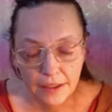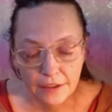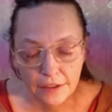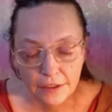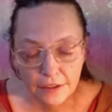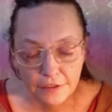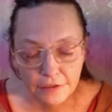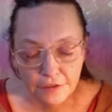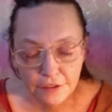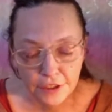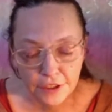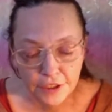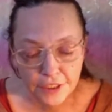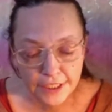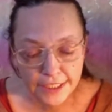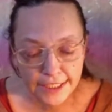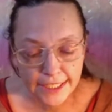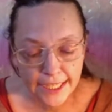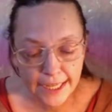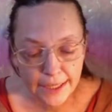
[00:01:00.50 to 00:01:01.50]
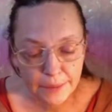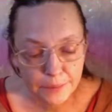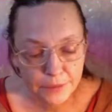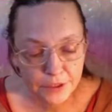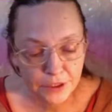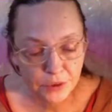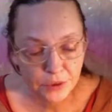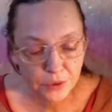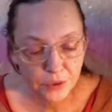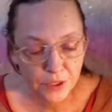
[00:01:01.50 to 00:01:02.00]
The first step
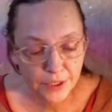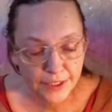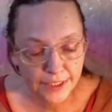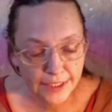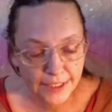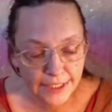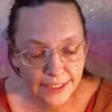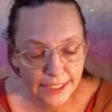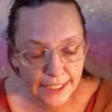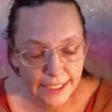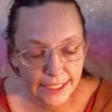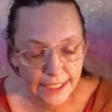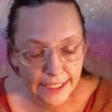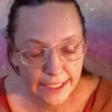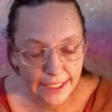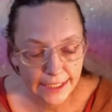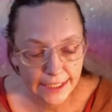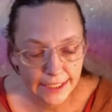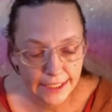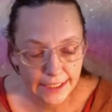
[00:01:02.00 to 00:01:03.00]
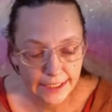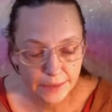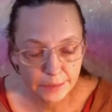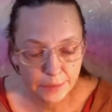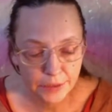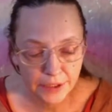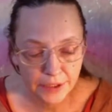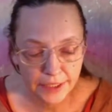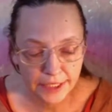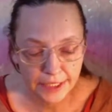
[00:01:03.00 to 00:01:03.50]
towards studying these
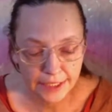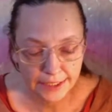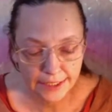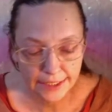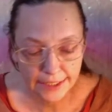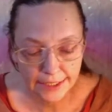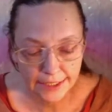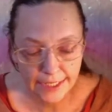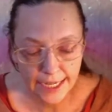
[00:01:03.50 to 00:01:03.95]
buildings is